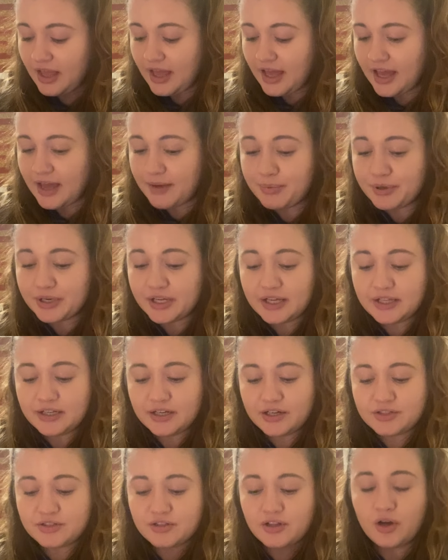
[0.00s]
and put it in
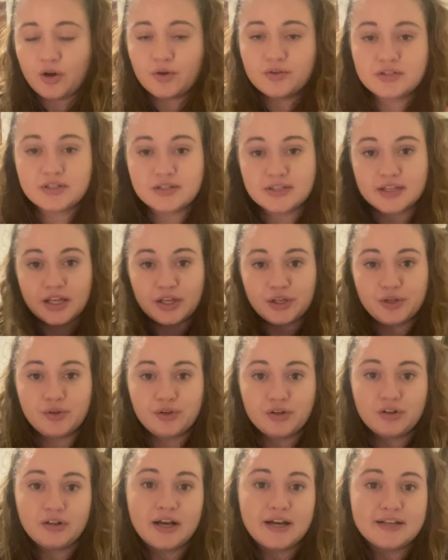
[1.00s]
here so the hostess can
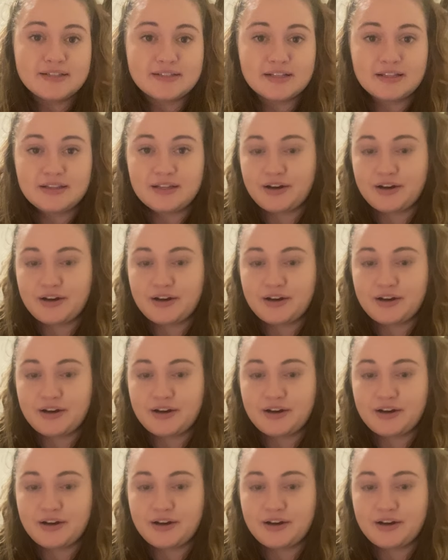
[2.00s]
utilize it.